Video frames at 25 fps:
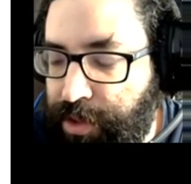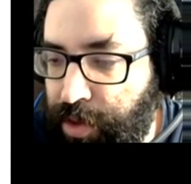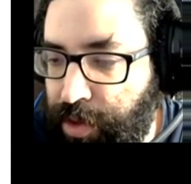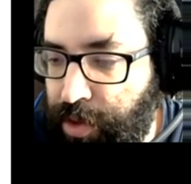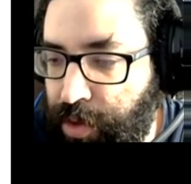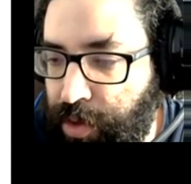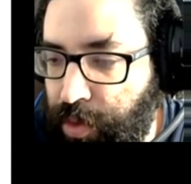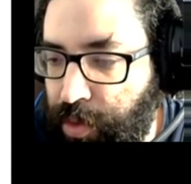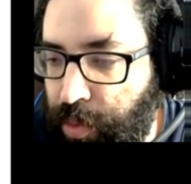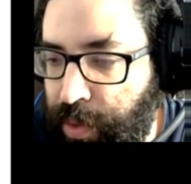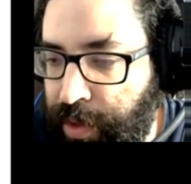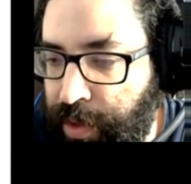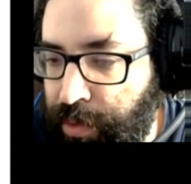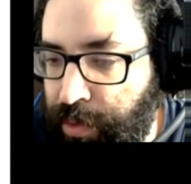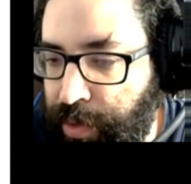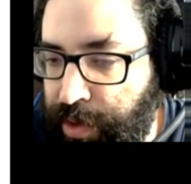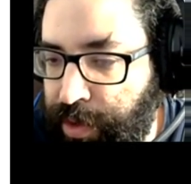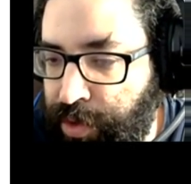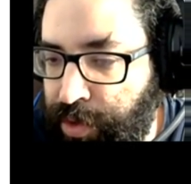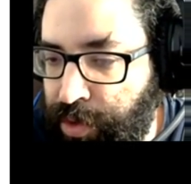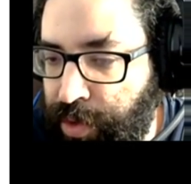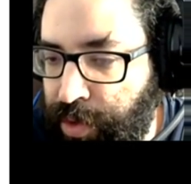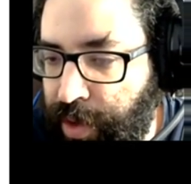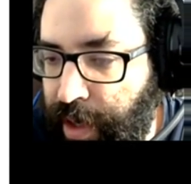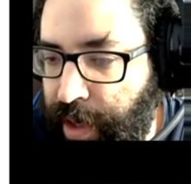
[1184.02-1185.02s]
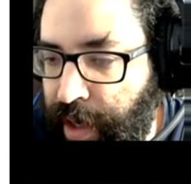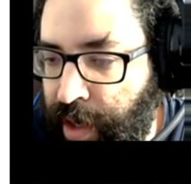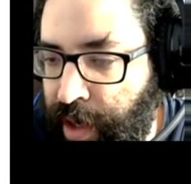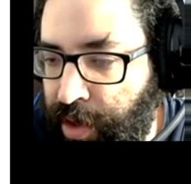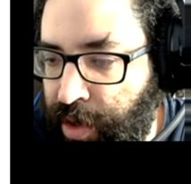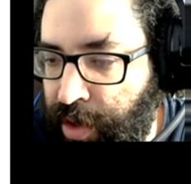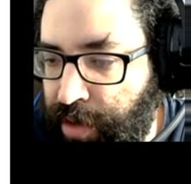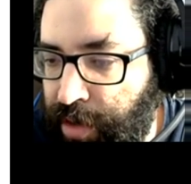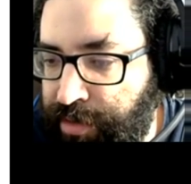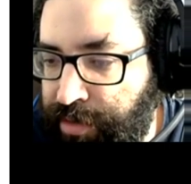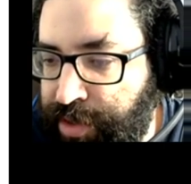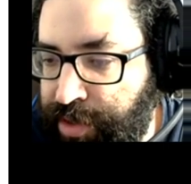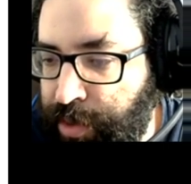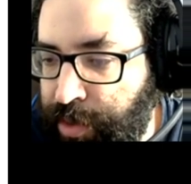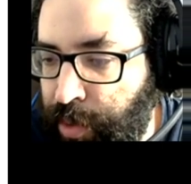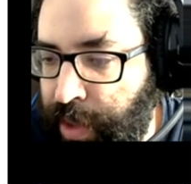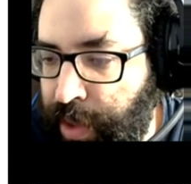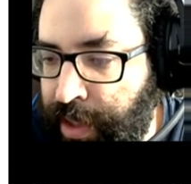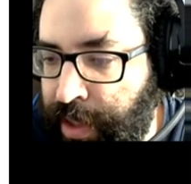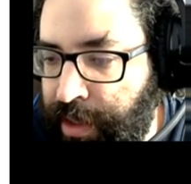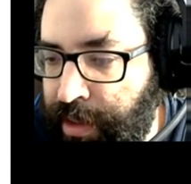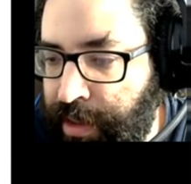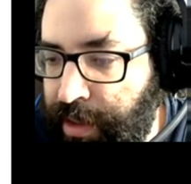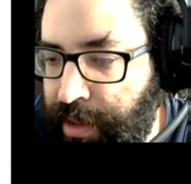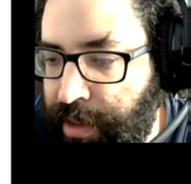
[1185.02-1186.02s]
So when we do L of
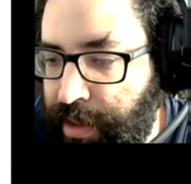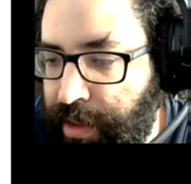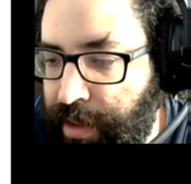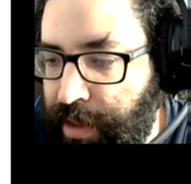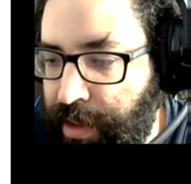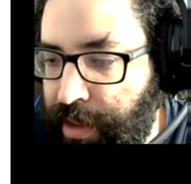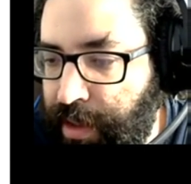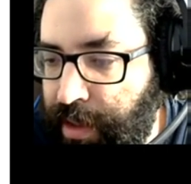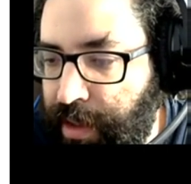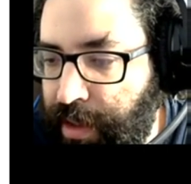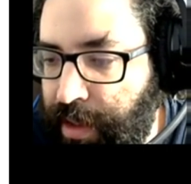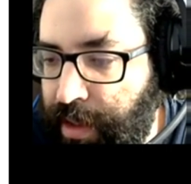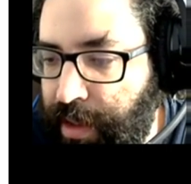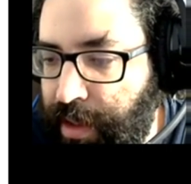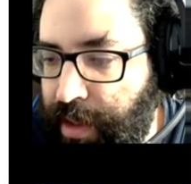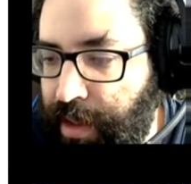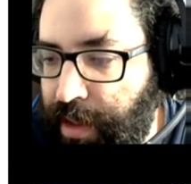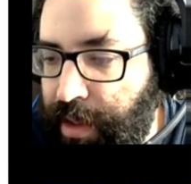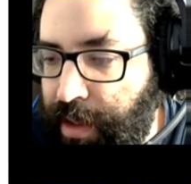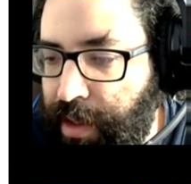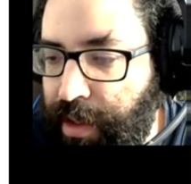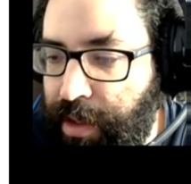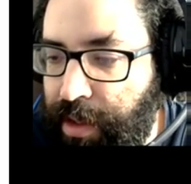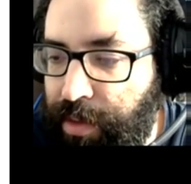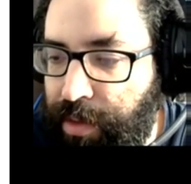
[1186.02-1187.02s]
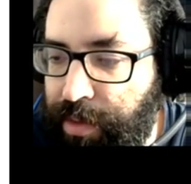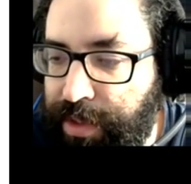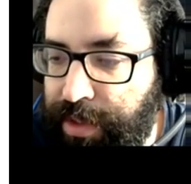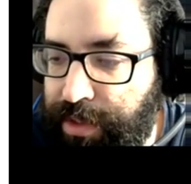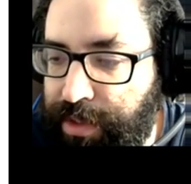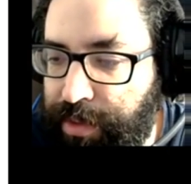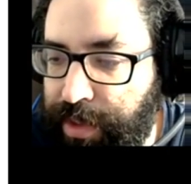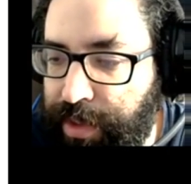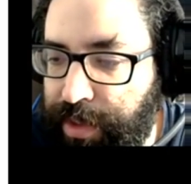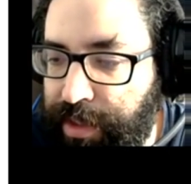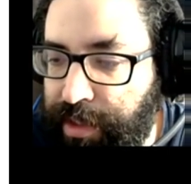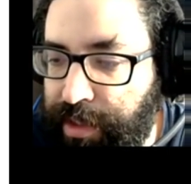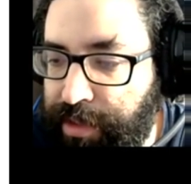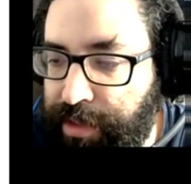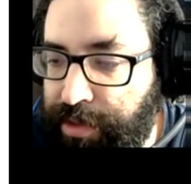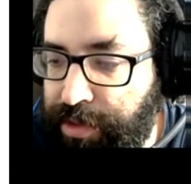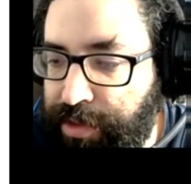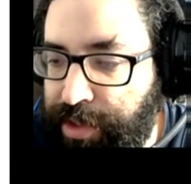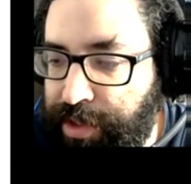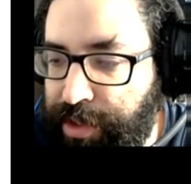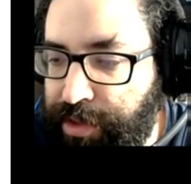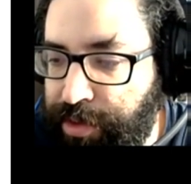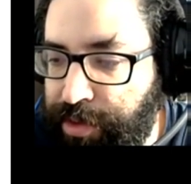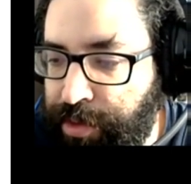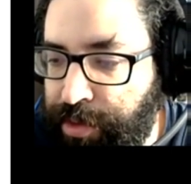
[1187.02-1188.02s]
C1 restricted
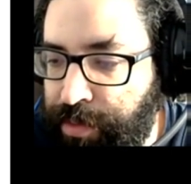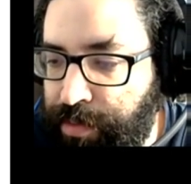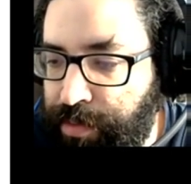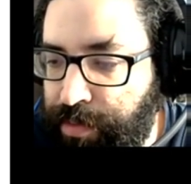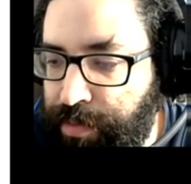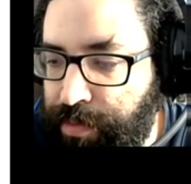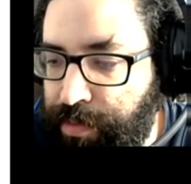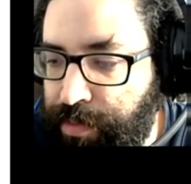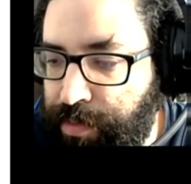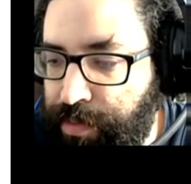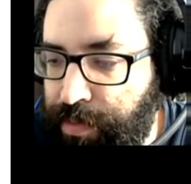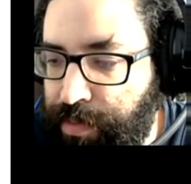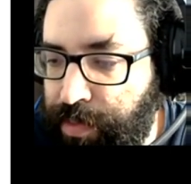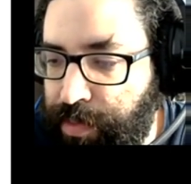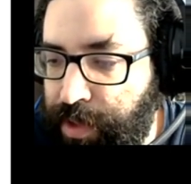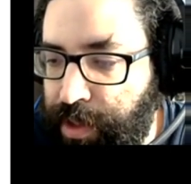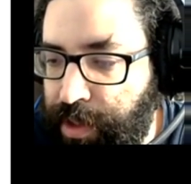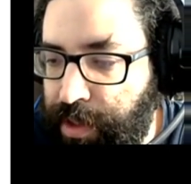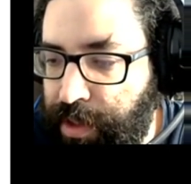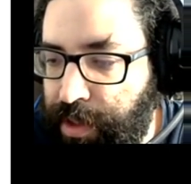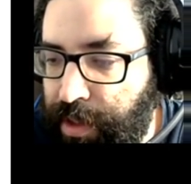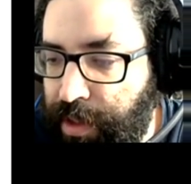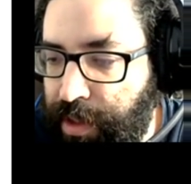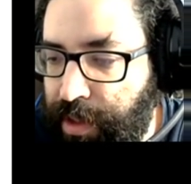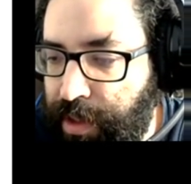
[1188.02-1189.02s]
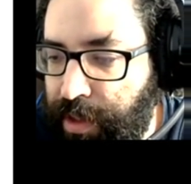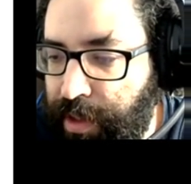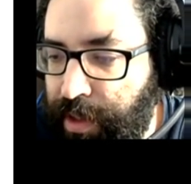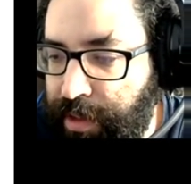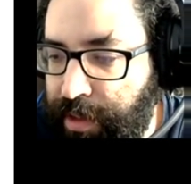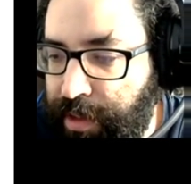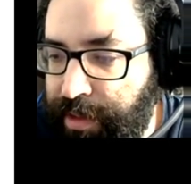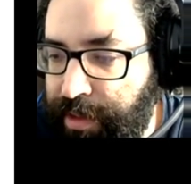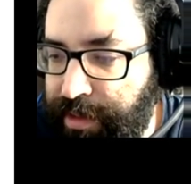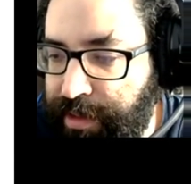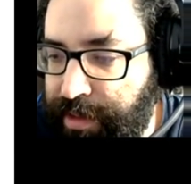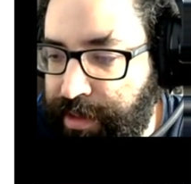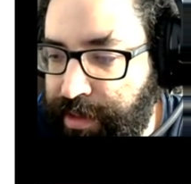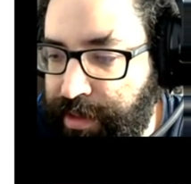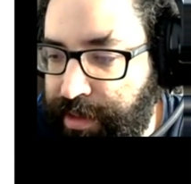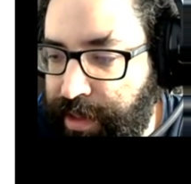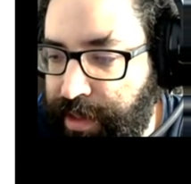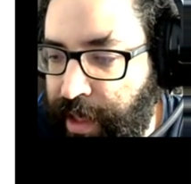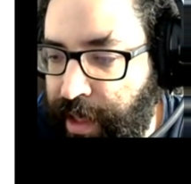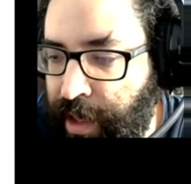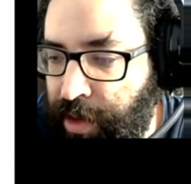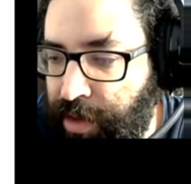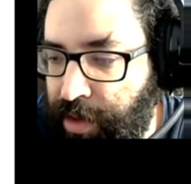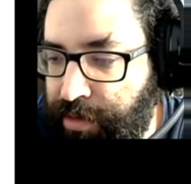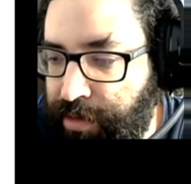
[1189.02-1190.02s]
to C2, this
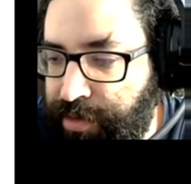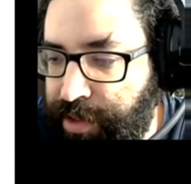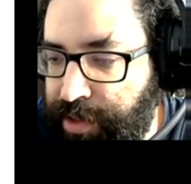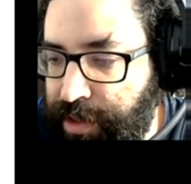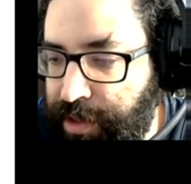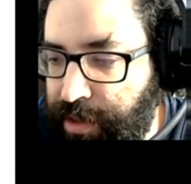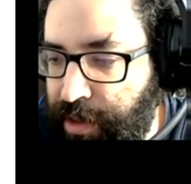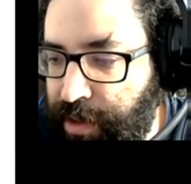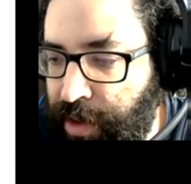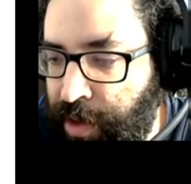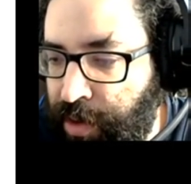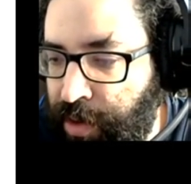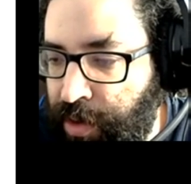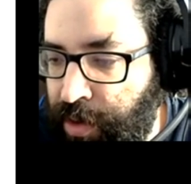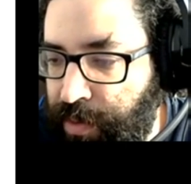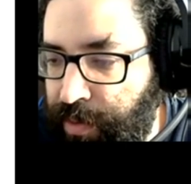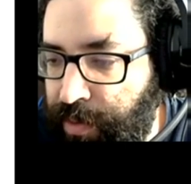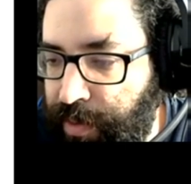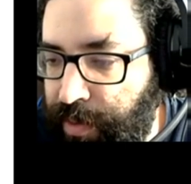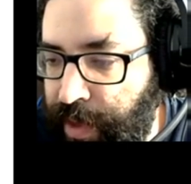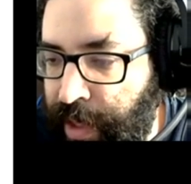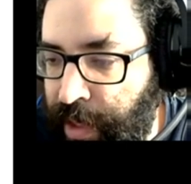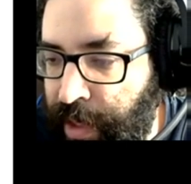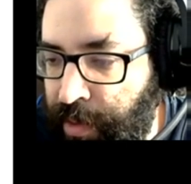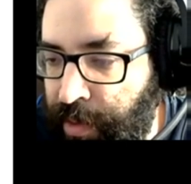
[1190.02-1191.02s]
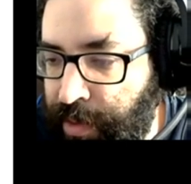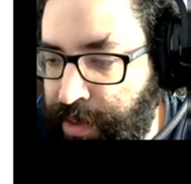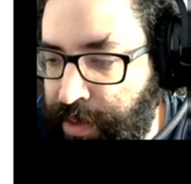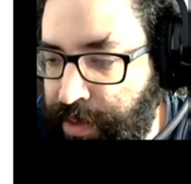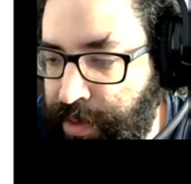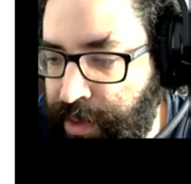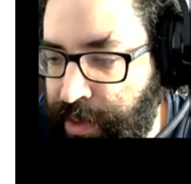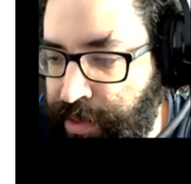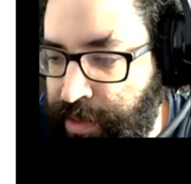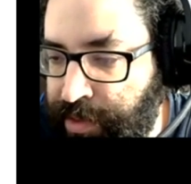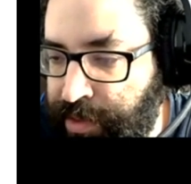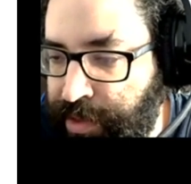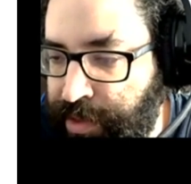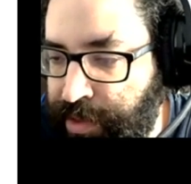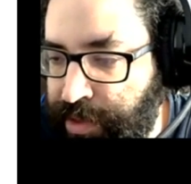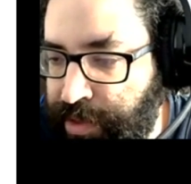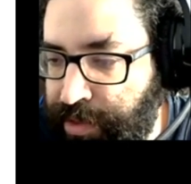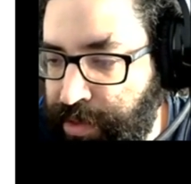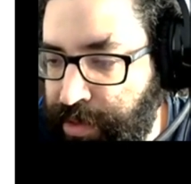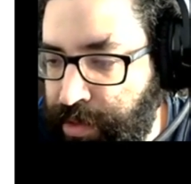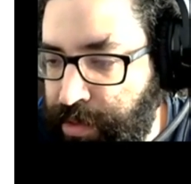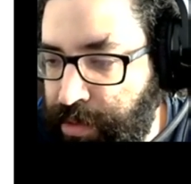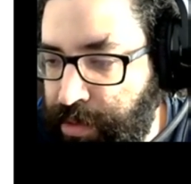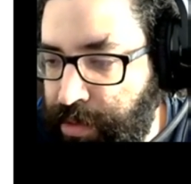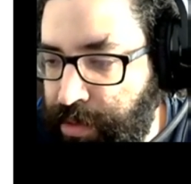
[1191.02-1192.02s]
is L of L restricted to
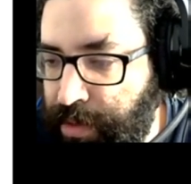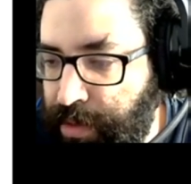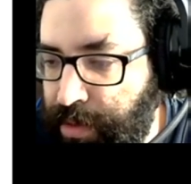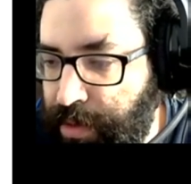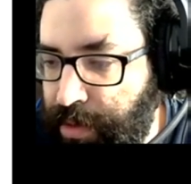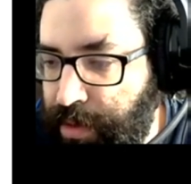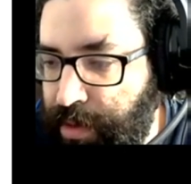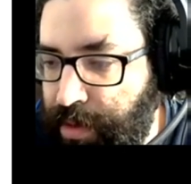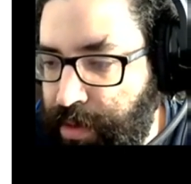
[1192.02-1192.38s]
C2